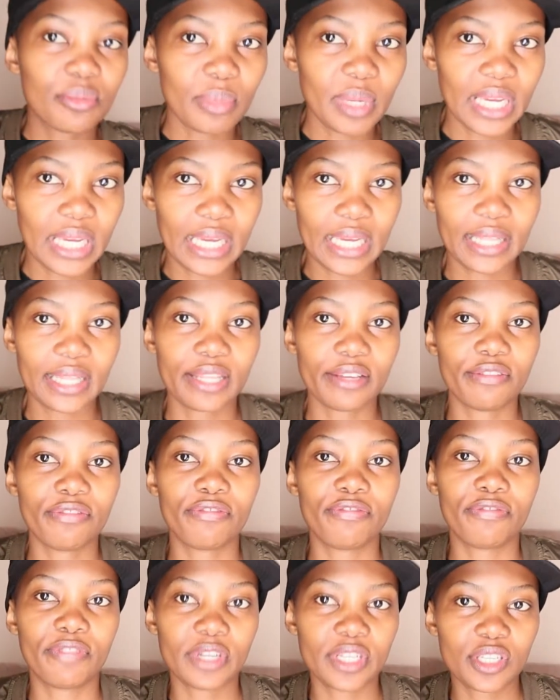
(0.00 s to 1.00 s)
me they
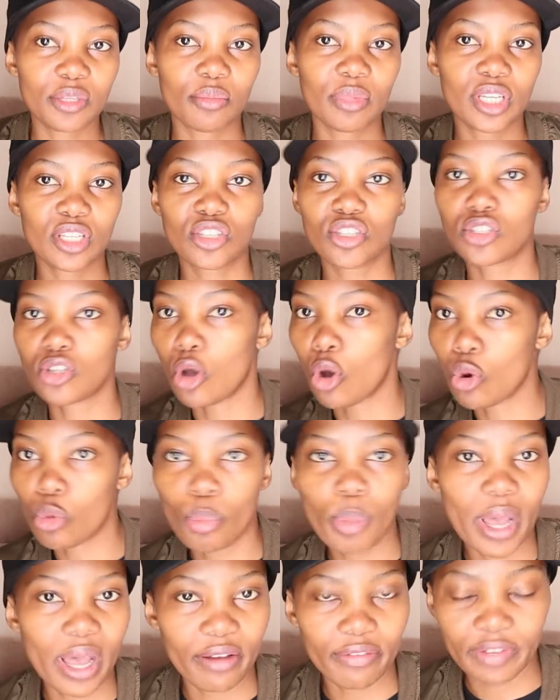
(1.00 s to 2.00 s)
fit me so
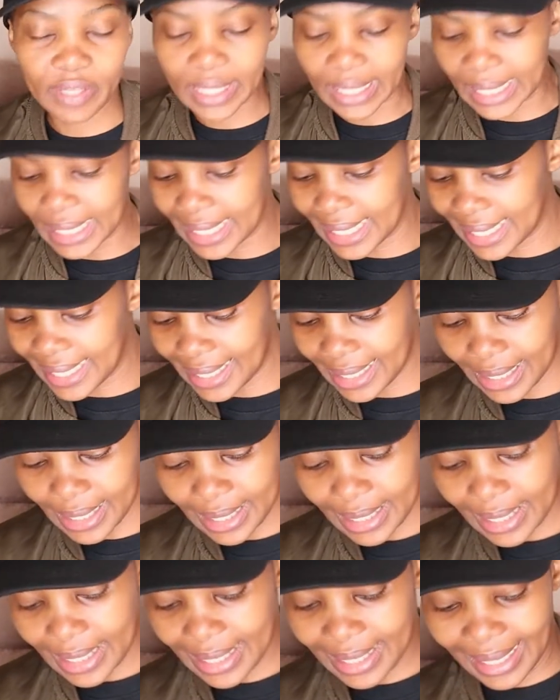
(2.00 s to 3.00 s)
perfectly
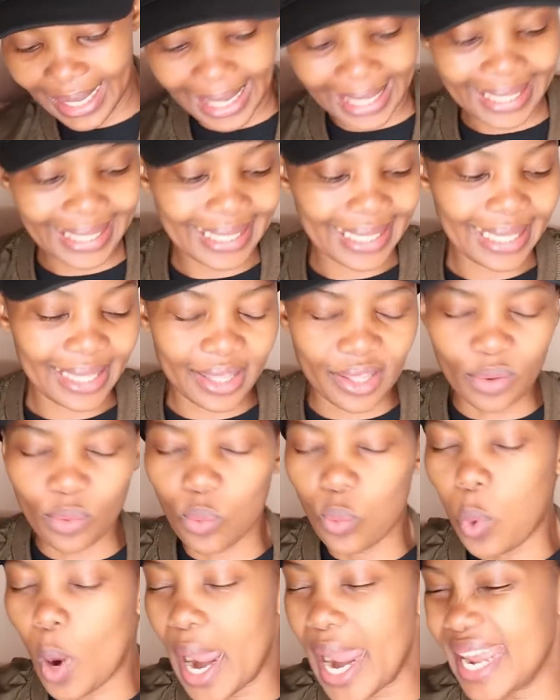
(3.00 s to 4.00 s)
like the
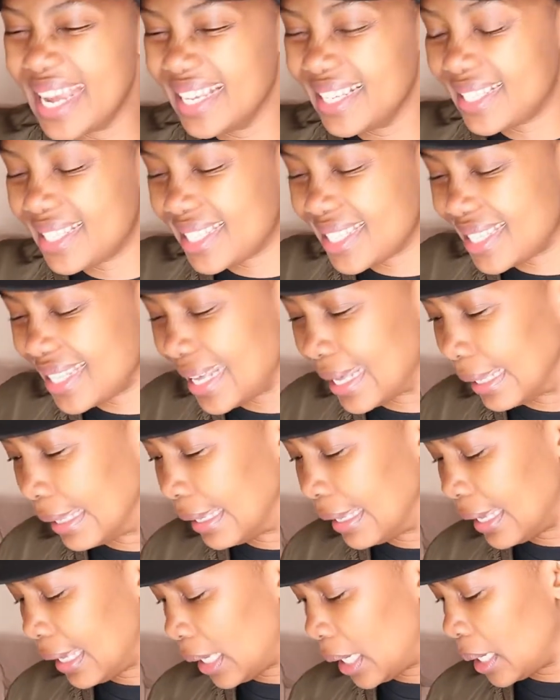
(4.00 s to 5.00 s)
waist the
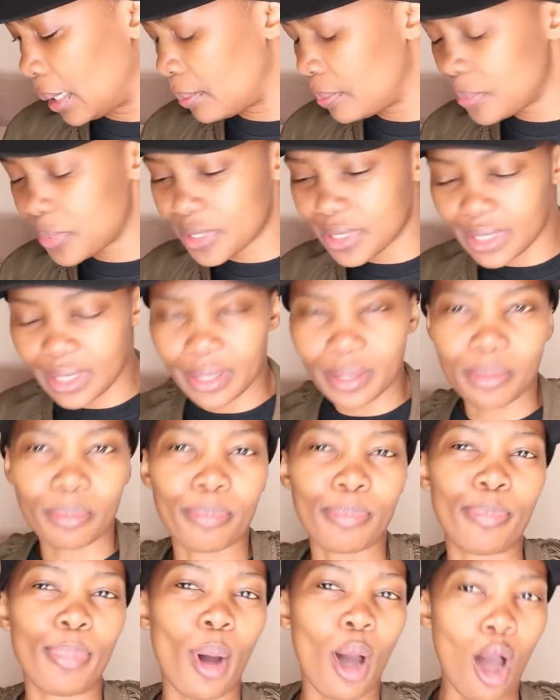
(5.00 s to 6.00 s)
hips the
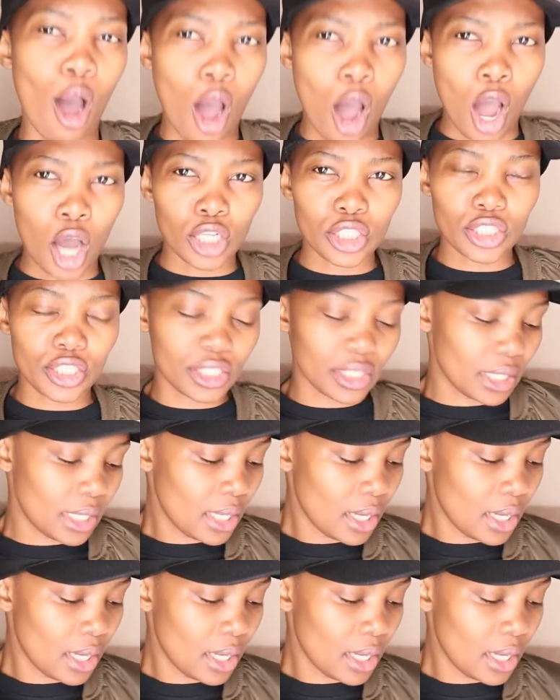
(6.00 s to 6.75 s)
butt